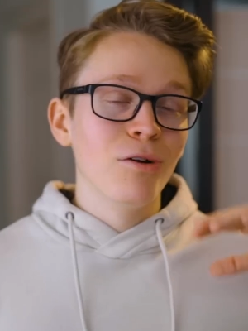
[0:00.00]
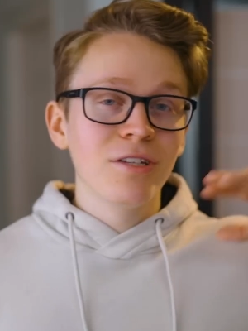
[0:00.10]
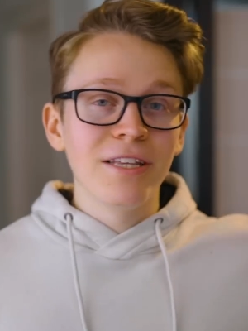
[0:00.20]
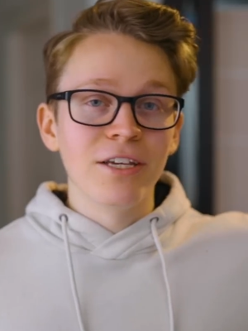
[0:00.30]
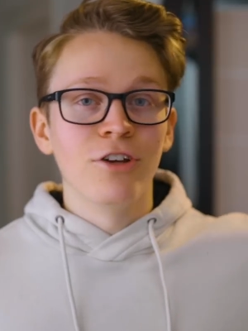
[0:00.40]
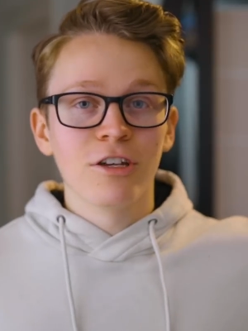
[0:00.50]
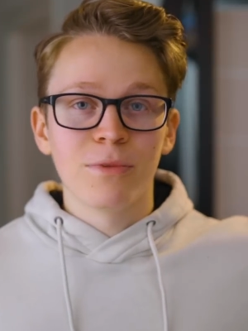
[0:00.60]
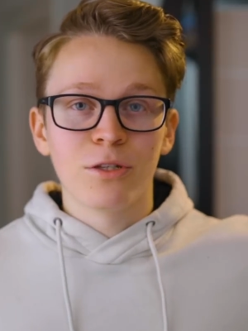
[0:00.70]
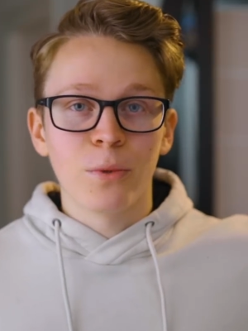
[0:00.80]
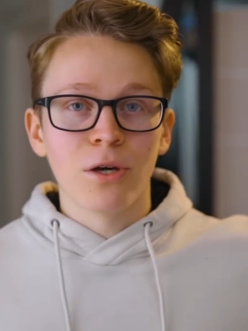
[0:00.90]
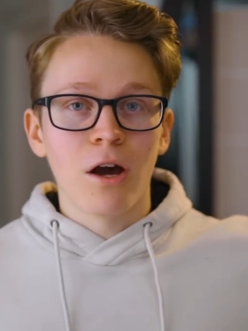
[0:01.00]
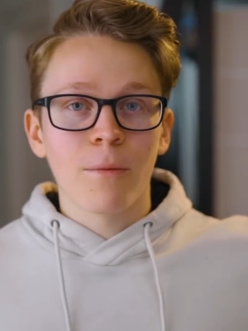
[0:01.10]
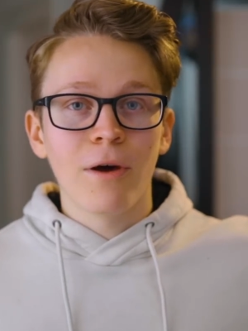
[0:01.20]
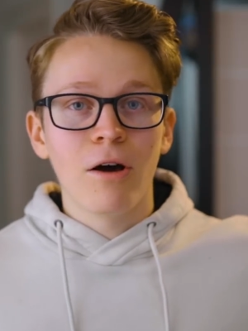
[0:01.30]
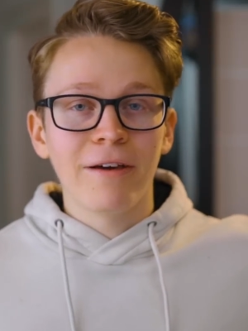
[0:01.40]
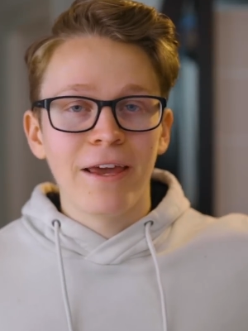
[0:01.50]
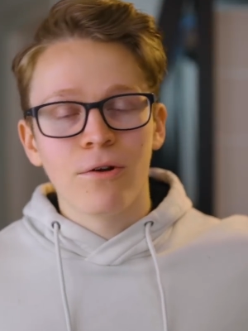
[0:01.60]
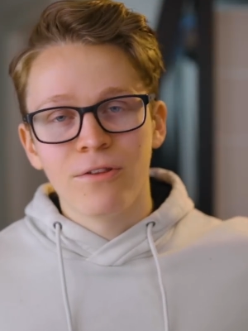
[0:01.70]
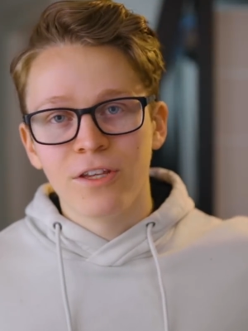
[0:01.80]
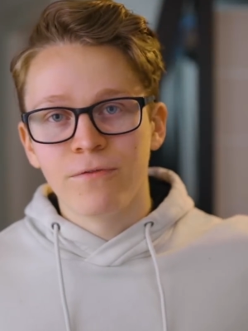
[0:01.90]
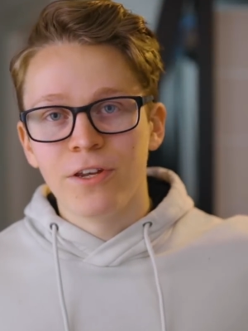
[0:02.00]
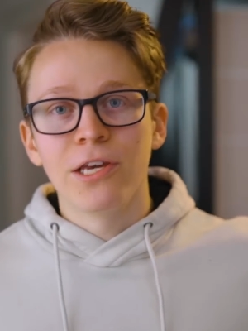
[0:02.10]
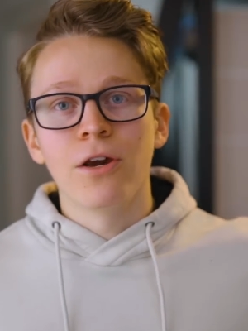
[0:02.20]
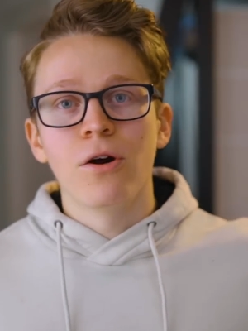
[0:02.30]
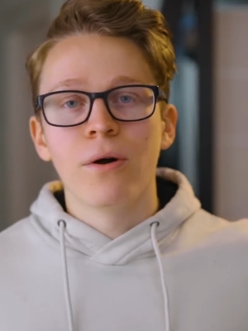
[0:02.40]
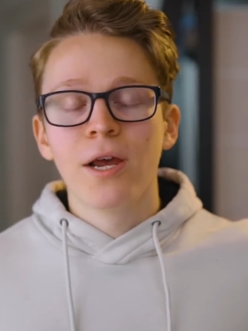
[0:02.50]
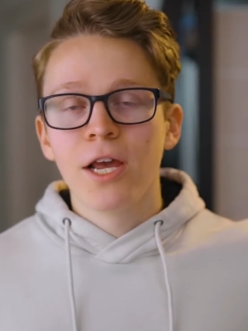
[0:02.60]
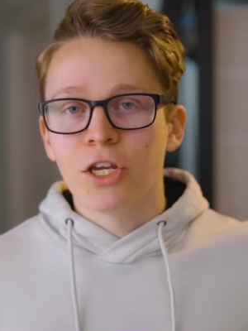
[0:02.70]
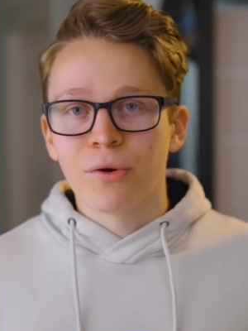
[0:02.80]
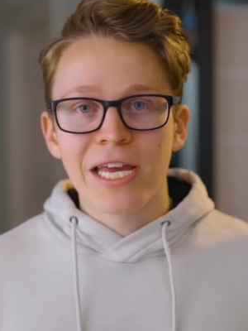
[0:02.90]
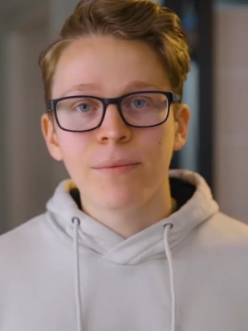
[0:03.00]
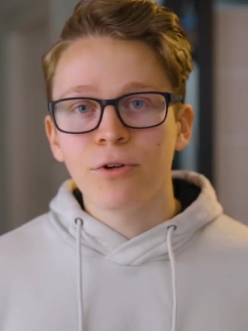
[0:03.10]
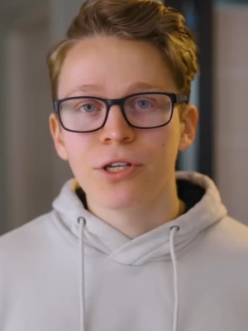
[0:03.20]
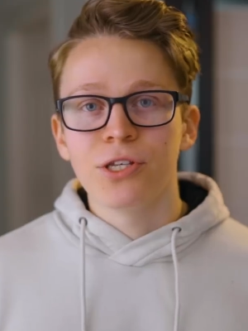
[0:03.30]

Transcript: most of the adjustments we talk about later in this video, you're able to